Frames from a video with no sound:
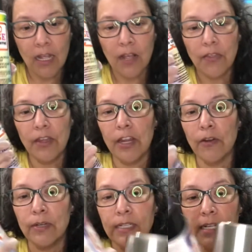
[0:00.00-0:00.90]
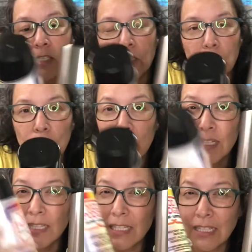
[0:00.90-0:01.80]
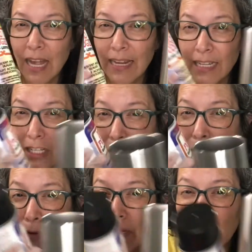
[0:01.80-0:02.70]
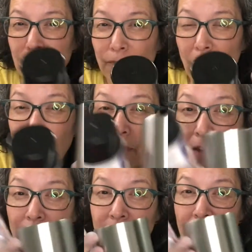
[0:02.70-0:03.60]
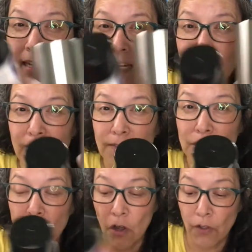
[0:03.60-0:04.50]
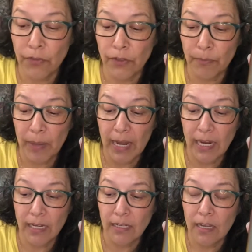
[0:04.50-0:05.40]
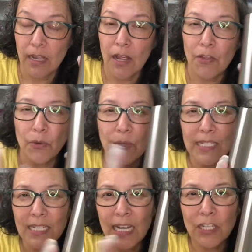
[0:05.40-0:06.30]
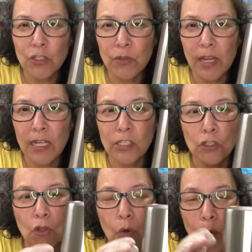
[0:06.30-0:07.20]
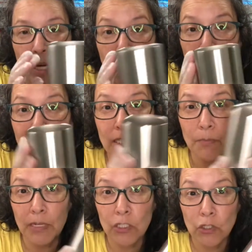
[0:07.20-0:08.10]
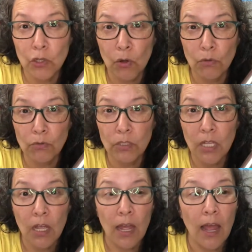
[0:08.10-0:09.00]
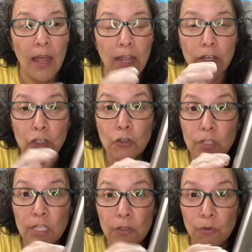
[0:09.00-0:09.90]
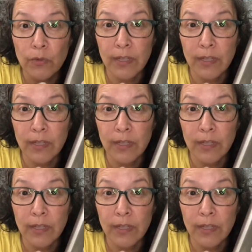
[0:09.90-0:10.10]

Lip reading: the iridescent look and the light glittery effect that it gives on the paint. The reason I do that is so when I place my stones and you see through the